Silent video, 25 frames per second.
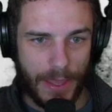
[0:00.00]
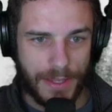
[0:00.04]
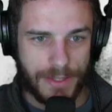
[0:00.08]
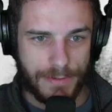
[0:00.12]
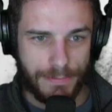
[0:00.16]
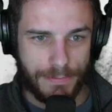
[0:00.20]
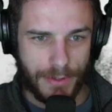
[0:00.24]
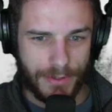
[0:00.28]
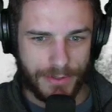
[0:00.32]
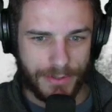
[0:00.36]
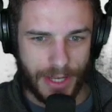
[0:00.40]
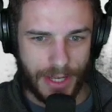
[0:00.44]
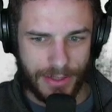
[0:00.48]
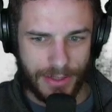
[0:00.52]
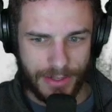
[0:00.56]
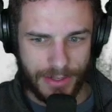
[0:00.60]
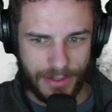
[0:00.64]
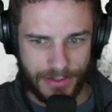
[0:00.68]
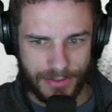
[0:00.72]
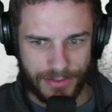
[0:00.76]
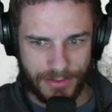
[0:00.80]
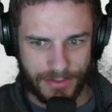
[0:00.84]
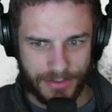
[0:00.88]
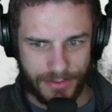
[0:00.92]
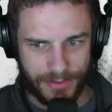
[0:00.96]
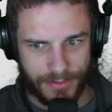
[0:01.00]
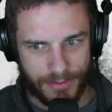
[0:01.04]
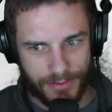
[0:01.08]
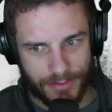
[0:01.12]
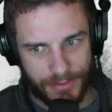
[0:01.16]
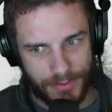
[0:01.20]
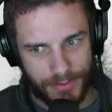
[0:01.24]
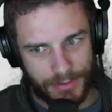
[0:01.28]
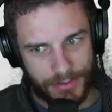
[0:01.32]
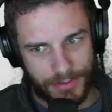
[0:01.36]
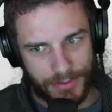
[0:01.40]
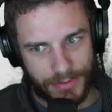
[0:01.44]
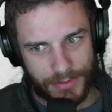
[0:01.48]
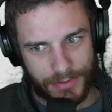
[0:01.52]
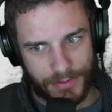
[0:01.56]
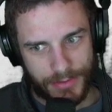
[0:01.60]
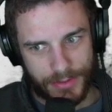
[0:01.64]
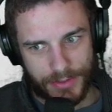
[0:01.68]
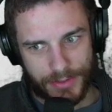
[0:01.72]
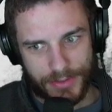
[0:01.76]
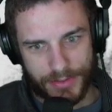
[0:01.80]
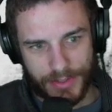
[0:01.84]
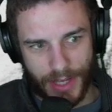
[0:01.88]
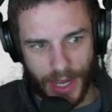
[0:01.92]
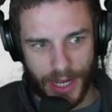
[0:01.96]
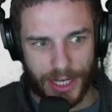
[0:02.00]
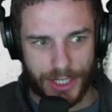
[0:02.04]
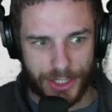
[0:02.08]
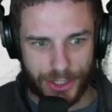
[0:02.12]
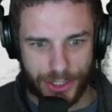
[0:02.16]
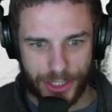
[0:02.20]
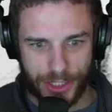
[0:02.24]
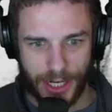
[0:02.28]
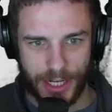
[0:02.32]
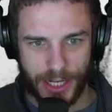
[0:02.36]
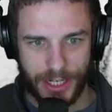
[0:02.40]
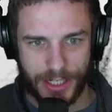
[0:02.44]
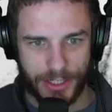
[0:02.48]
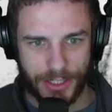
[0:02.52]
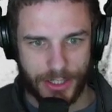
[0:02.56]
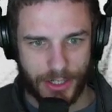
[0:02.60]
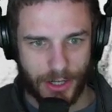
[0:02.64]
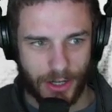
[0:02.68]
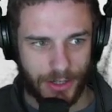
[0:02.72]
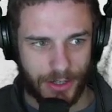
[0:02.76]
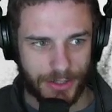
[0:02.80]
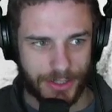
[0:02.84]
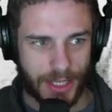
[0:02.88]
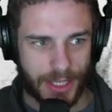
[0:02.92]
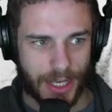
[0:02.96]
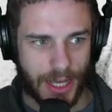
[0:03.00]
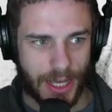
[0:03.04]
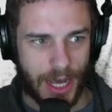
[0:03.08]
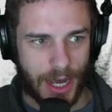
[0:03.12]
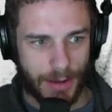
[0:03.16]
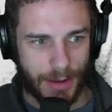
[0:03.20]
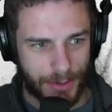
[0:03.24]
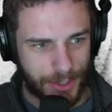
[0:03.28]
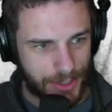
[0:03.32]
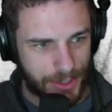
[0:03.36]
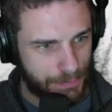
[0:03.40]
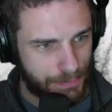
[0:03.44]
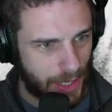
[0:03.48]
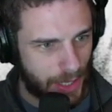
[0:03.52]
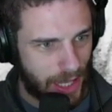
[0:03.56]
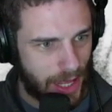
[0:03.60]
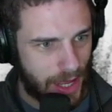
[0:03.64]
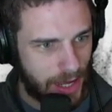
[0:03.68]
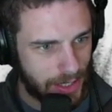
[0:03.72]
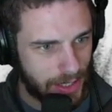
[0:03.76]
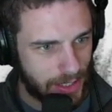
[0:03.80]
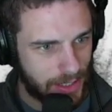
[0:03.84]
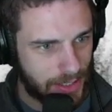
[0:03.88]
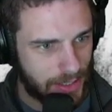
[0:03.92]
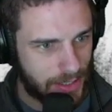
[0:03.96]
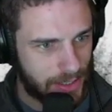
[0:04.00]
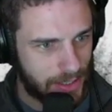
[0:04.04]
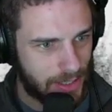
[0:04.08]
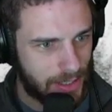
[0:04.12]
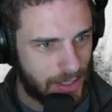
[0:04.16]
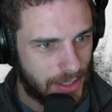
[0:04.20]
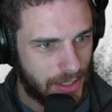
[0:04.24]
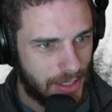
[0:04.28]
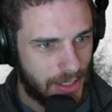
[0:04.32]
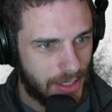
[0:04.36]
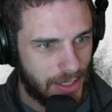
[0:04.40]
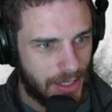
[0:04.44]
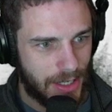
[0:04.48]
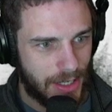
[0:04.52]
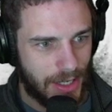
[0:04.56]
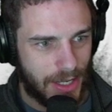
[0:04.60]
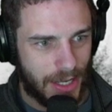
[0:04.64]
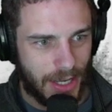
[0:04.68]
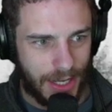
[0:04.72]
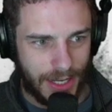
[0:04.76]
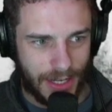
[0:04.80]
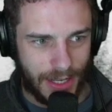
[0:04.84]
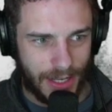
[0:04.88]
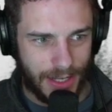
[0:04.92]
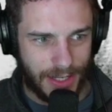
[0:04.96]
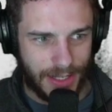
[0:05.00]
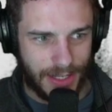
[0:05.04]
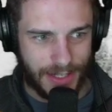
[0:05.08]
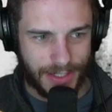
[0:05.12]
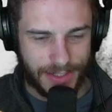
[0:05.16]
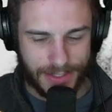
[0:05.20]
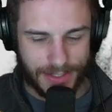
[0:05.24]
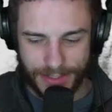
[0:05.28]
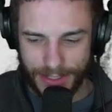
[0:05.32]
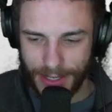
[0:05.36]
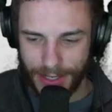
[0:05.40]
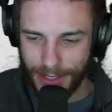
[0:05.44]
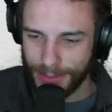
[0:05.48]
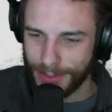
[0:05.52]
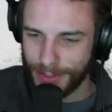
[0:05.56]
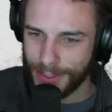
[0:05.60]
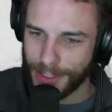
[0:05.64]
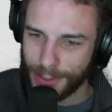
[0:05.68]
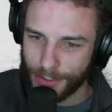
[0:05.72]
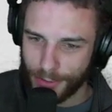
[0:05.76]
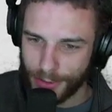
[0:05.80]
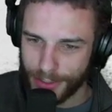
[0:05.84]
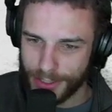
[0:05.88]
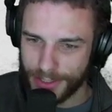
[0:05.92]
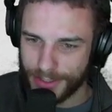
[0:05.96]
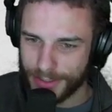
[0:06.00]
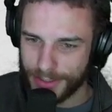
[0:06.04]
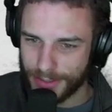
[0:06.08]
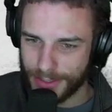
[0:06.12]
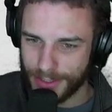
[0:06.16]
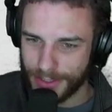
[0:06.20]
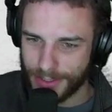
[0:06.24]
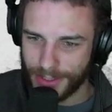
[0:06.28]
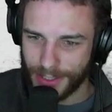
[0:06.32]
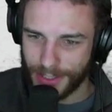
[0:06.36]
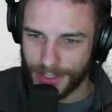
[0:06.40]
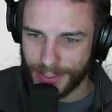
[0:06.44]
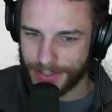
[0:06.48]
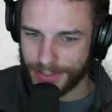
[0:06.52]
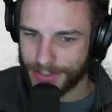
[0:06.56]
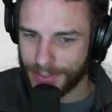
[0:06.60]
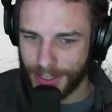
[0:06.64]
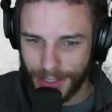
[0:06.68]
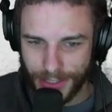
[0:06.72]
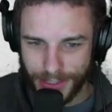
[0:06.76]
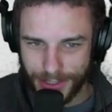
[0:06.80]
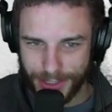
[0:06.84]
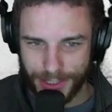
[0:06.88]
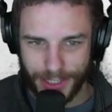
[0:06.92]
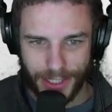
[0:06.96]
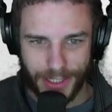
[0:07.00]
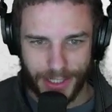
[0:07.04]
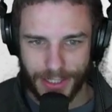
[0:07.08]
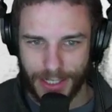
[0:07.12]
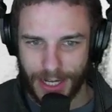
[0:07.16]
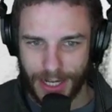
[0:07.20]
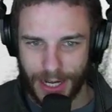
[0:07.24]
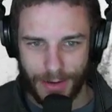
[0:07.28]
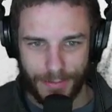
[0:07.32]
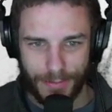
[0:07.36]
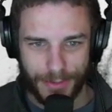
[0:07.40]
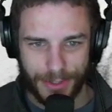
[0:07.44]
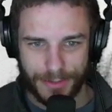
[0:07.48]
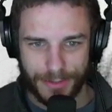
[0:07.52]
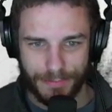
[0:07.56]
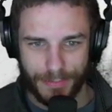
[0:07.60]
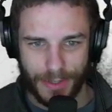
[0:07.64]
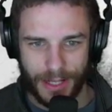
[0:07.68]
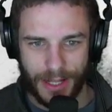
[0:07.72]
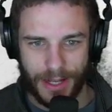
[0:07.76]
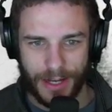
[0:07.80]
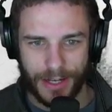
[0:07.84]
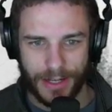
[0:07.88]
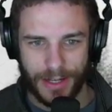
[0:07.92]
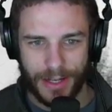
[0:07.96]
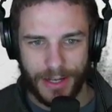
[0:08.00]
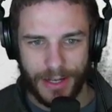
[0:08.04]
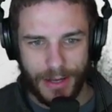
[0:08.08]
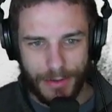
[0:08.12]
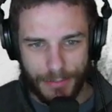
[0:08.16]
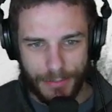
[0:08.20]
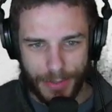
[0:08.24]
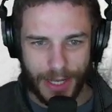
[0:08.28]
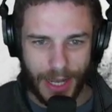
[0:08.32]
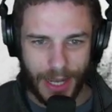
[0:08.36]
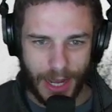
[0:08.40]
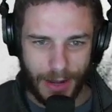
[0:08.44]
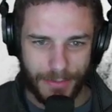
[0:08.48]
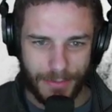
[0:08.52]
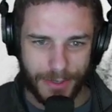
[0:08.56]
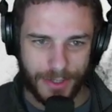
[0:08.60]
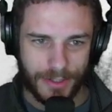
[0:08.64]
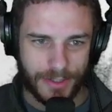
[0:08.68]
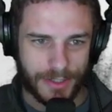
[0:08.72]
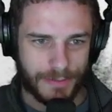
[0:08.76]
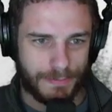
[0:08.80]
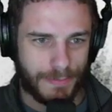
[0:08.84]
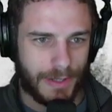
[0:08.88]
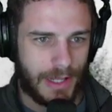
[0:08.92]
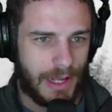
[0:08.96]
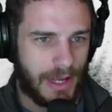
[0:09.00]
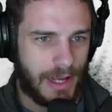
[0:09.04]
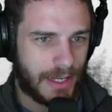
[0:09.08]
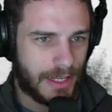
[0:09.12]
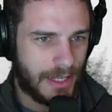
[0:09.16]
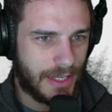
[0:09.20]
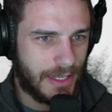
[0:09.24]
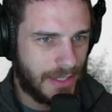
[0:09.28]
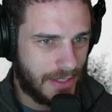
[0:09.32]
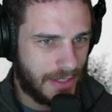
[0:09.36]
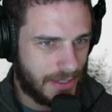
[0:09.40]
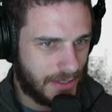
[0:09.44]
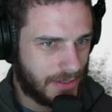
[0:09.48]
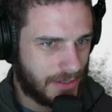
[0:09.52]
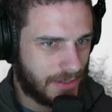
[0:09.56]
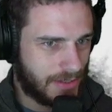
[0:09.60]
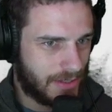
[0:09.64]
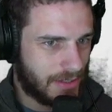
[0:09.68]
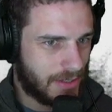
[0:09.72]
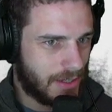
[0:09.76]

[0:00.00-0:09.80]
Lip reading: built on this side chain called Commerce Block. It's not liquid. It's like a side chain Commerce Block, but Commerce Block is